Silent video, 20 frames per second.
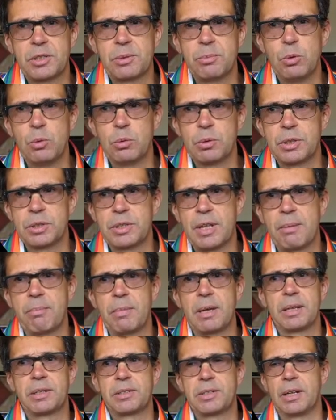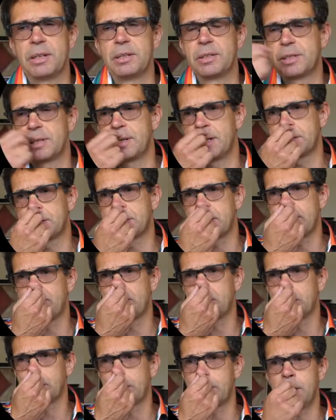small. Does that make sense? So let's have
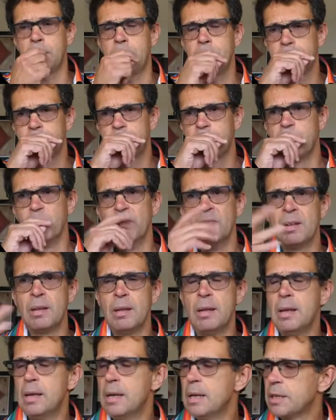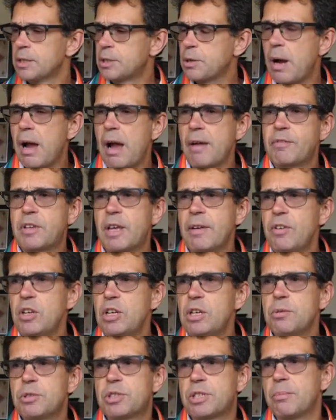a look here. So I've
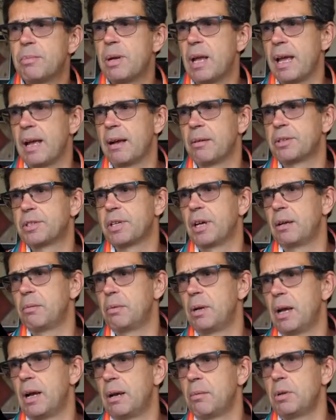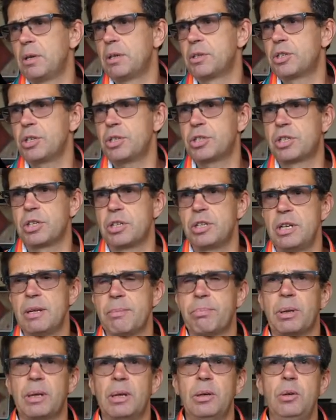given you some layouts. I will just
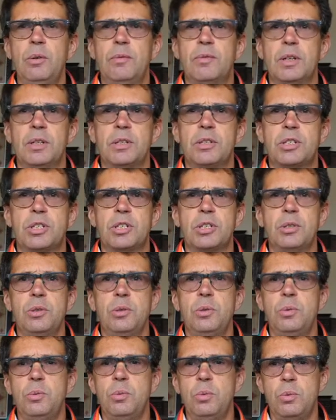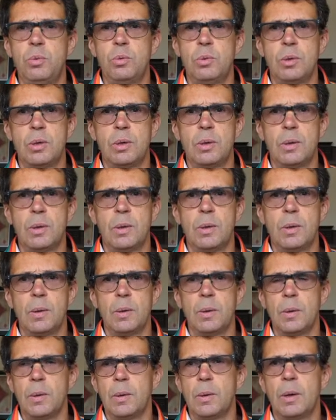nip over to
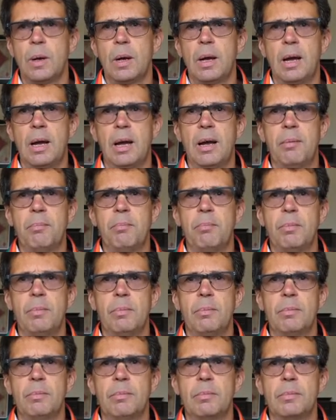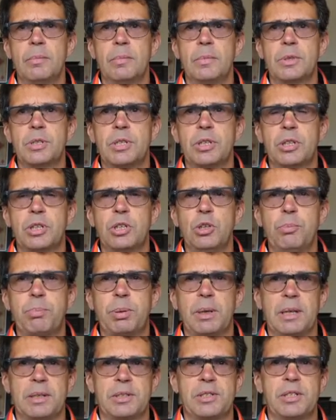Q
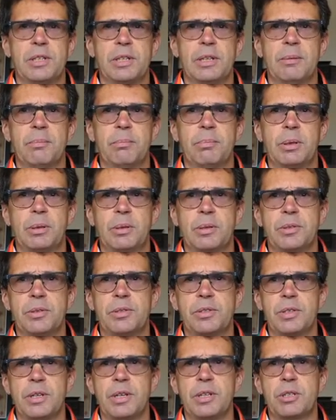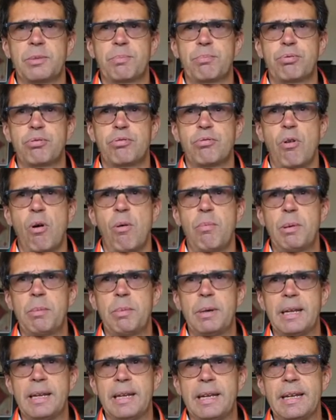Plus here, because it's
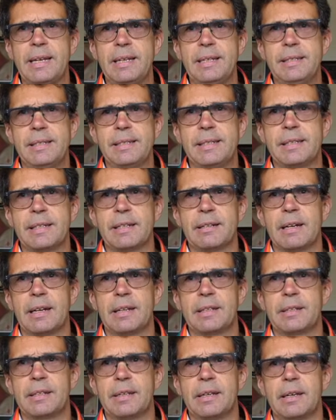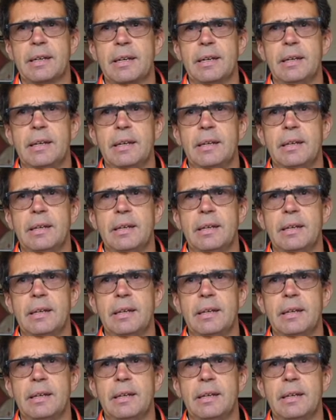probably easier, I think,